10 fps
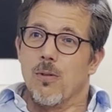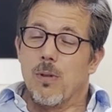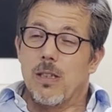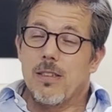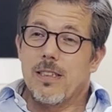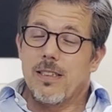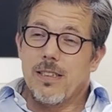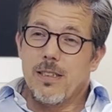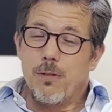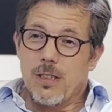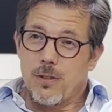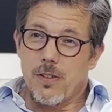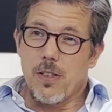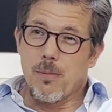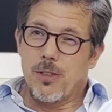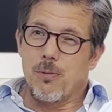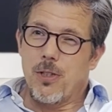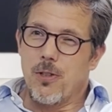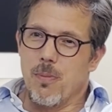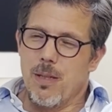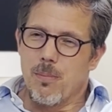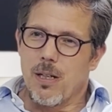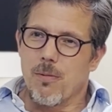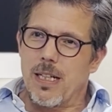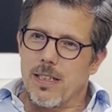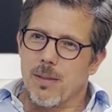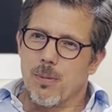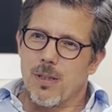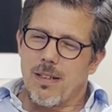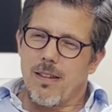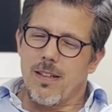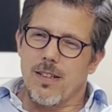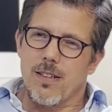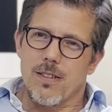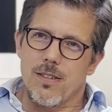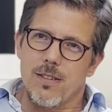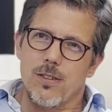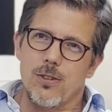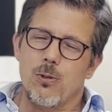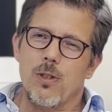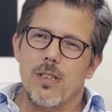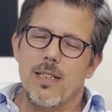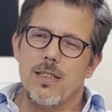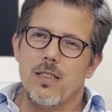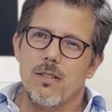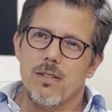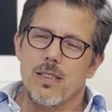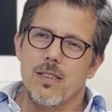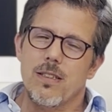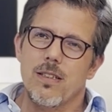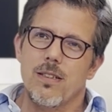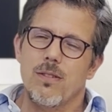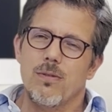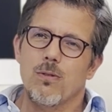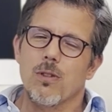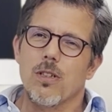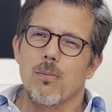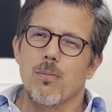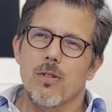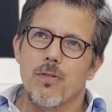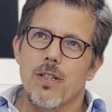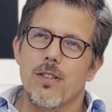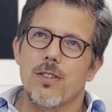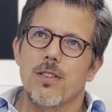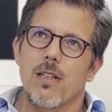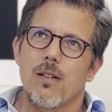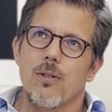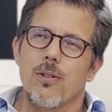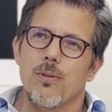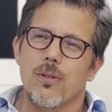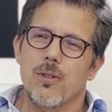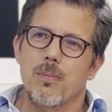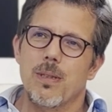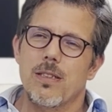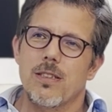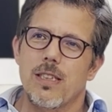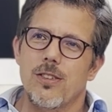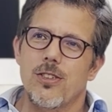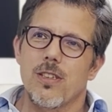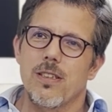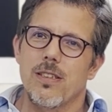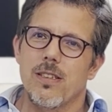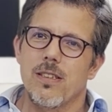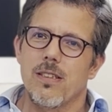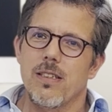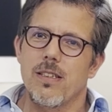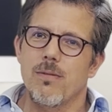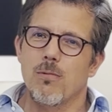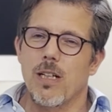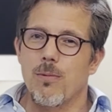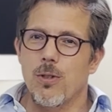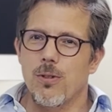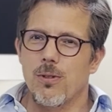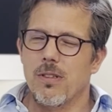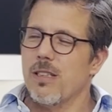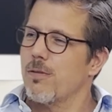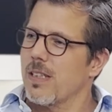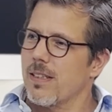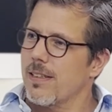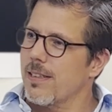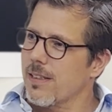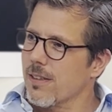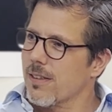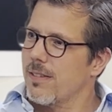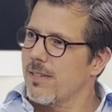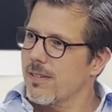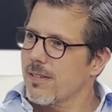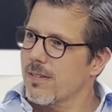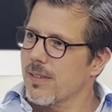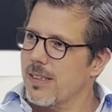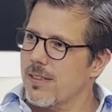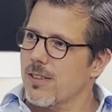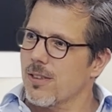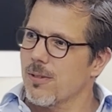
Well, it defines very much what you mean by ready, but I think the short answer is that for a number of years now, Europe is essentially what I would call an event taker, right? Mm-hmm.